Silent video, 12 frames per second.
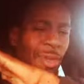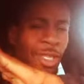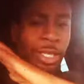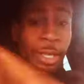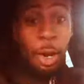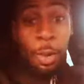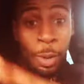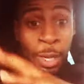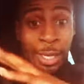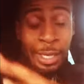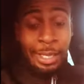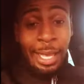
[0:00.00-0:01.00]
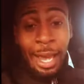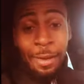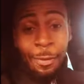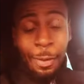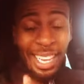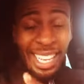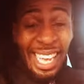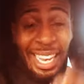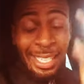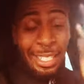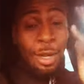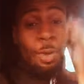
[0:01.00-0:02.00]
what you don't stand for. Again,
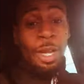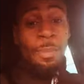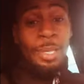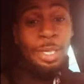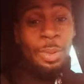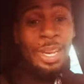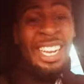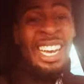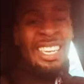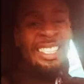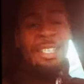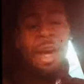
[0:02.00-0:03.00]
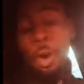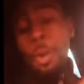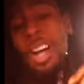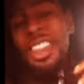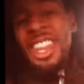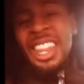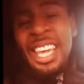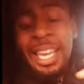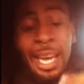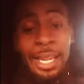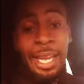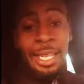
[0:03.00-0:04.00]
there's no in between. There's no, oh, I think
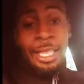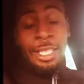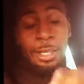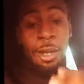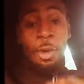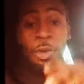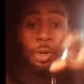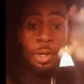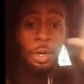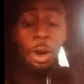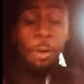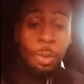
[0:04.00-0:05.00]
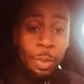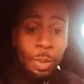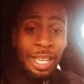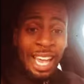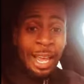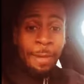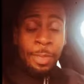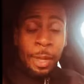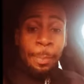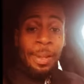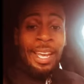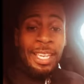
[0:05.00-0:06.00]
I like this. No, you know you like
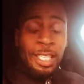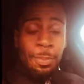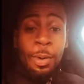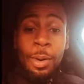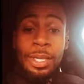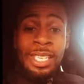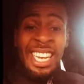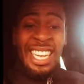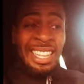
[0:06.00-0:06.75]
playing sports.